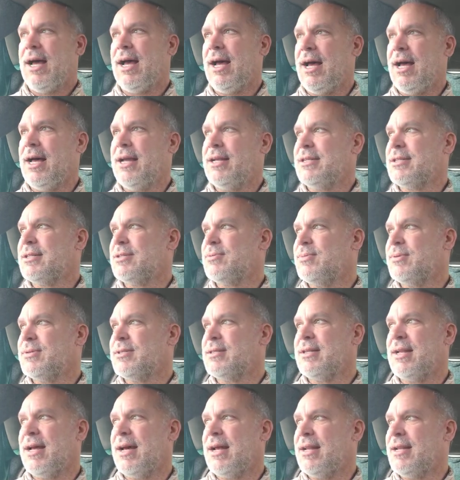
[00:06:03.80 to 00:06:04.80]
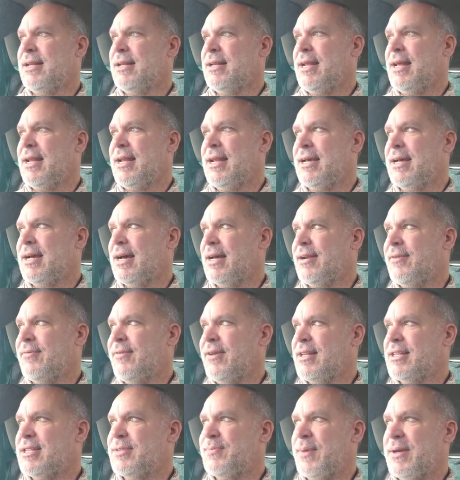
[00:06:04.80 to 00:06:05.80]
I just was not in any kind
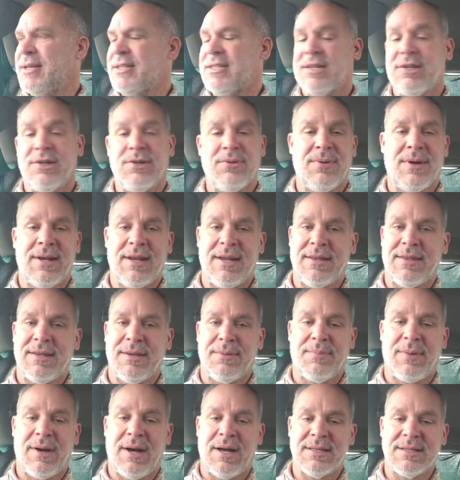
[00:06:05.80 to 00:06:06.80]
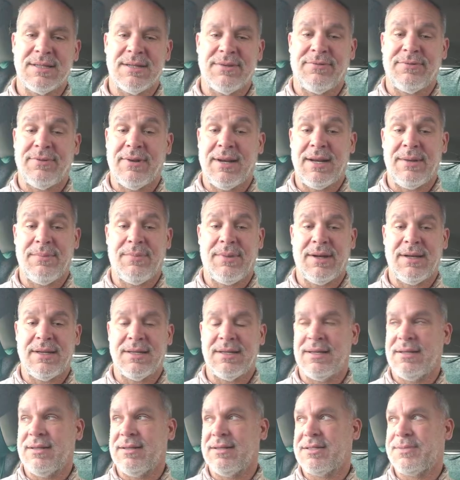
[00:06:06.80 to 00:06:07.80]
of headspace to do anything positive for
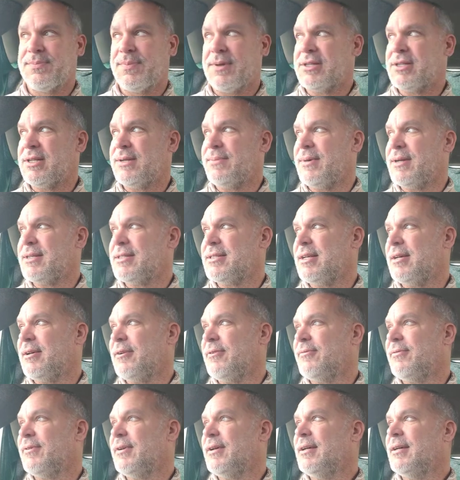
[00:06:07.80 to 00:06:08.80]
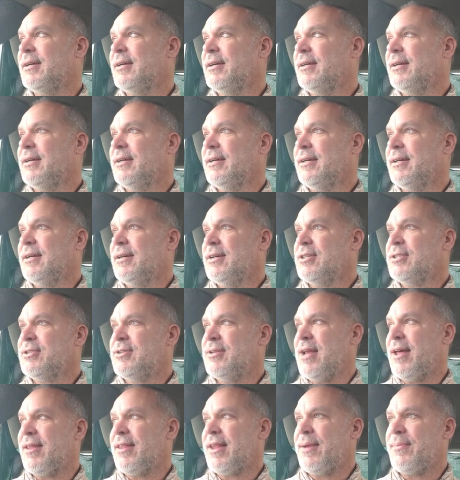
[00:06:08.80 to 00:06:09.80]
anybody, especially myself.
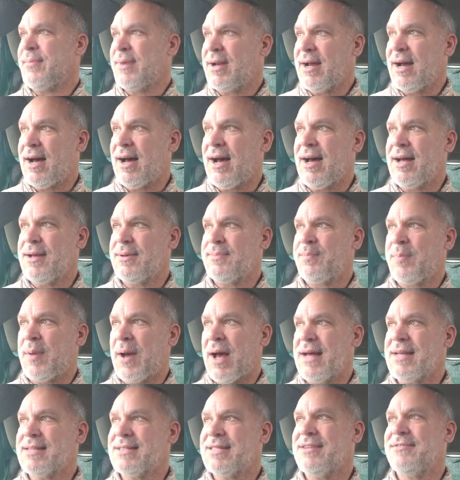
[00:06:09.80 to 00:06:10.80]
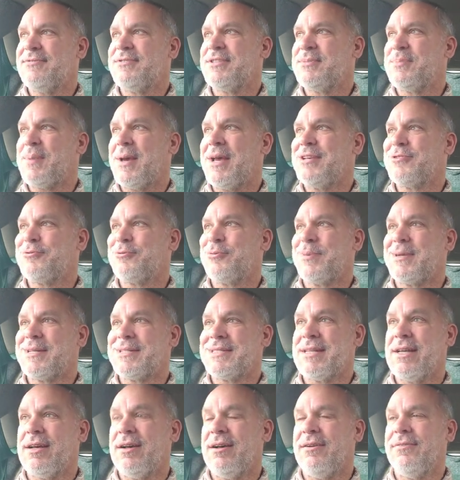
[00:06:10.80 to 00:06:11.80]
So now that I'm in a hot, positive space for
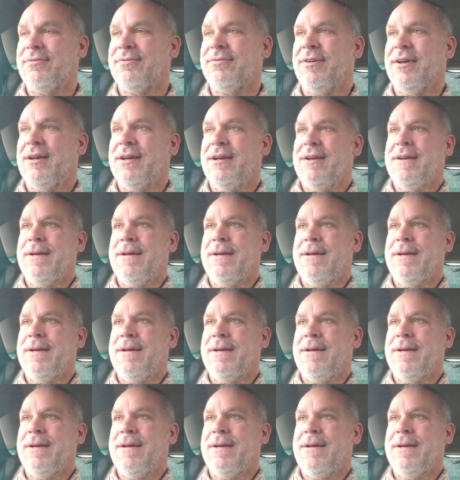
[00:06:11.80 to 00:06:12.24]
myself,